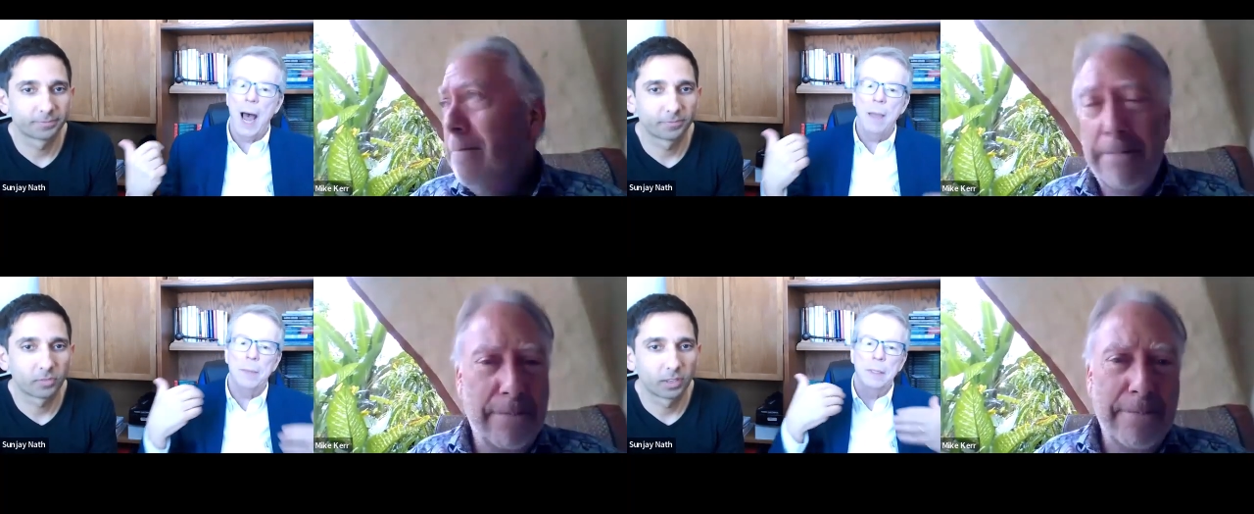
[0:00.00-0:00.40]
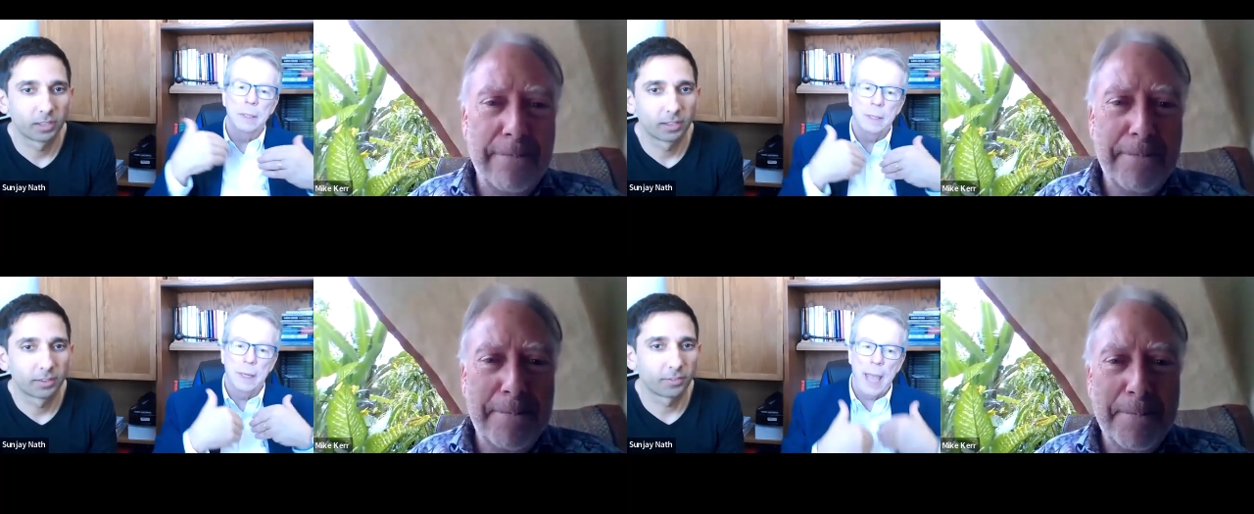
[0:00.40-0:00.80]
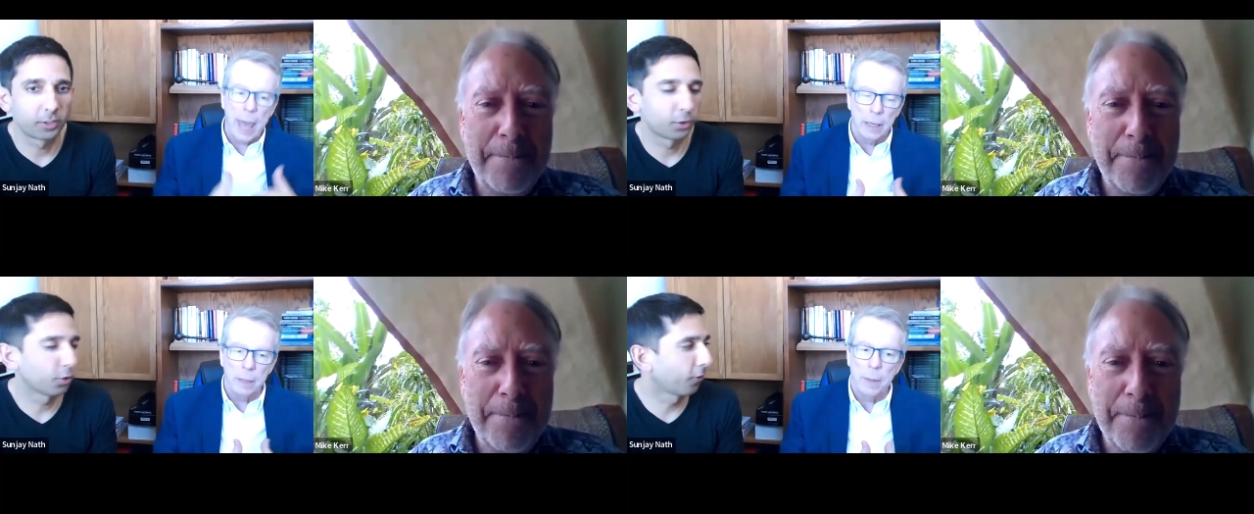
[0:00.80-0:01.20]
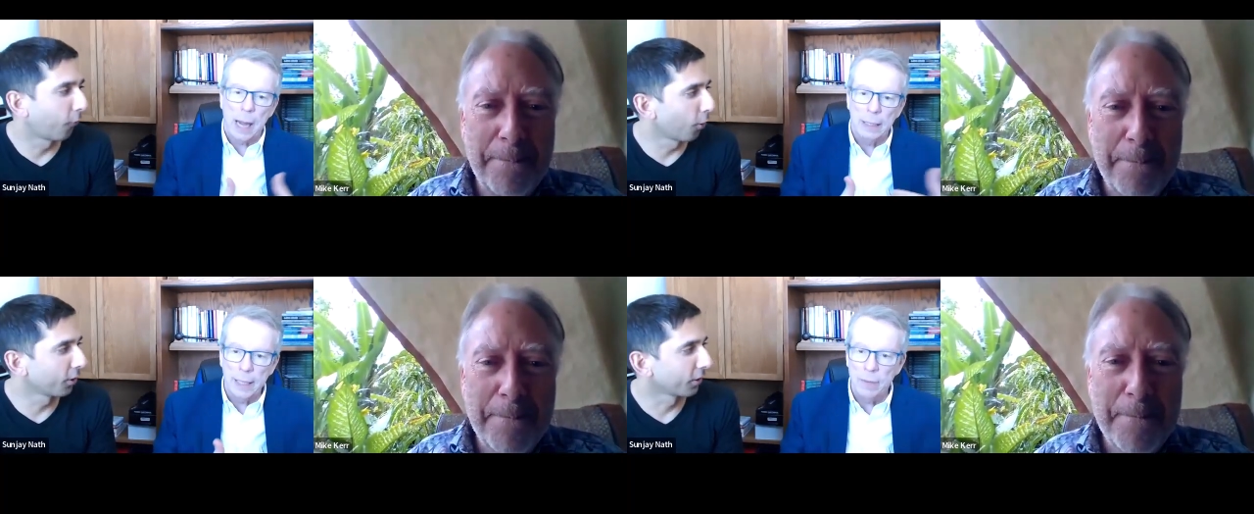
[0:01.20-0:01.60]
Speaker 1: I'm in Canada, You're but
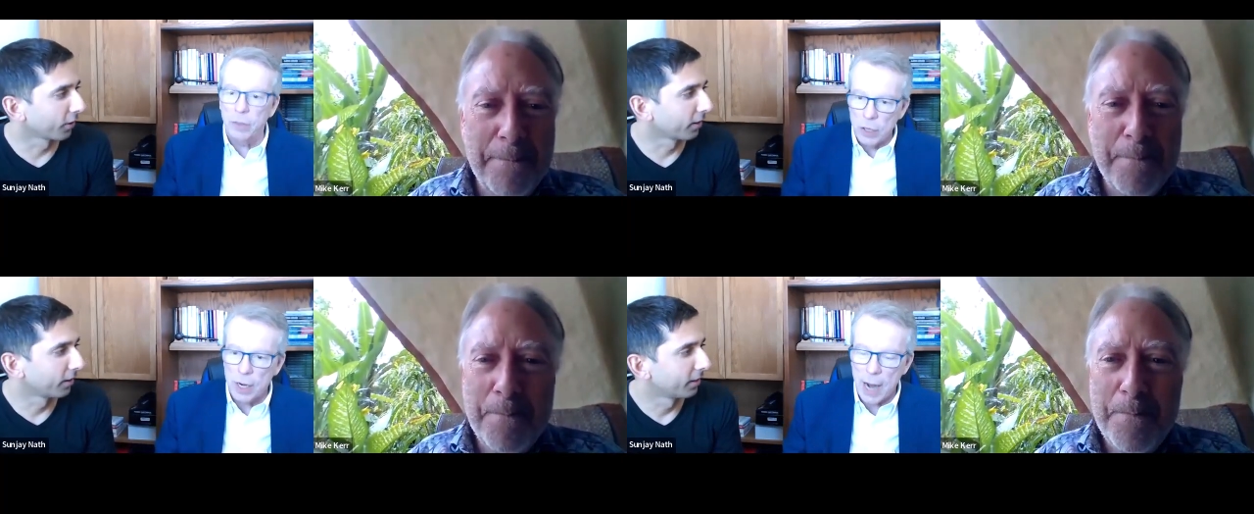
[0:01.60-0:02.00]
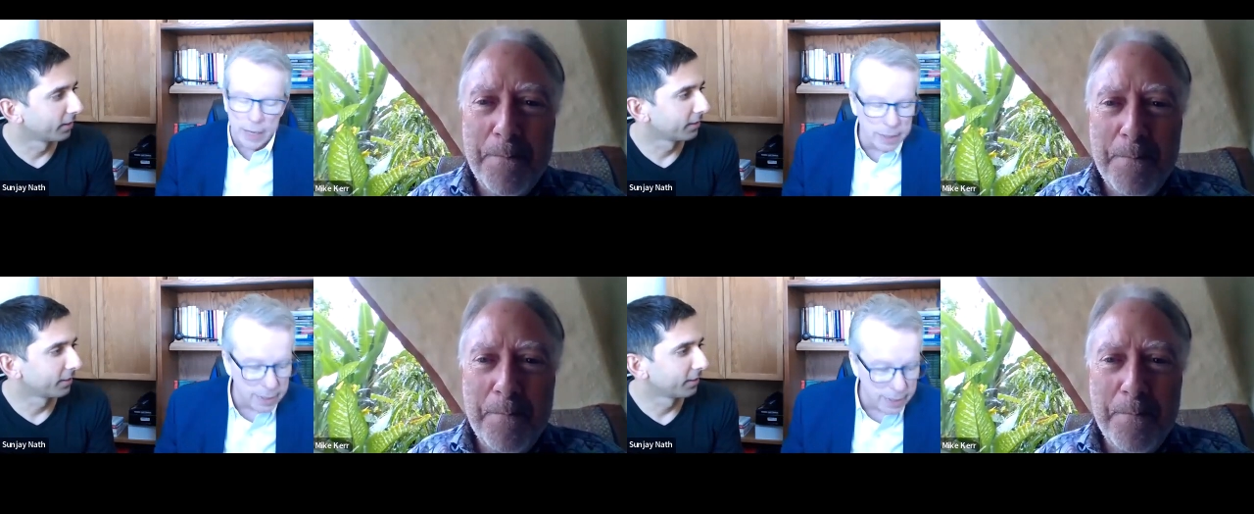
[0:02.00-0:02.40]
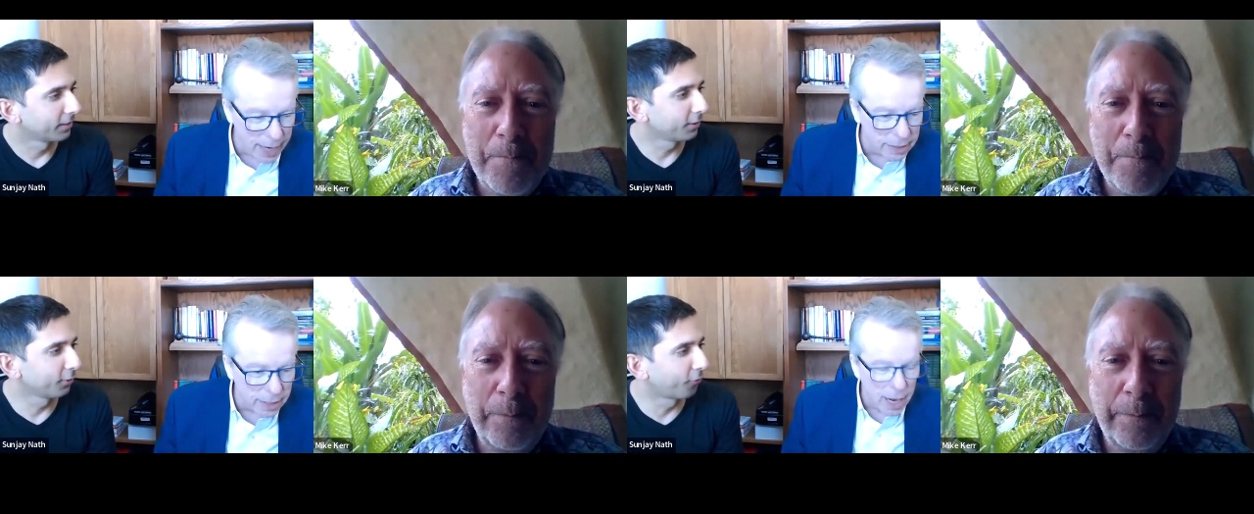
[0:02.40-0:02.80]
foreign. I live in the United States.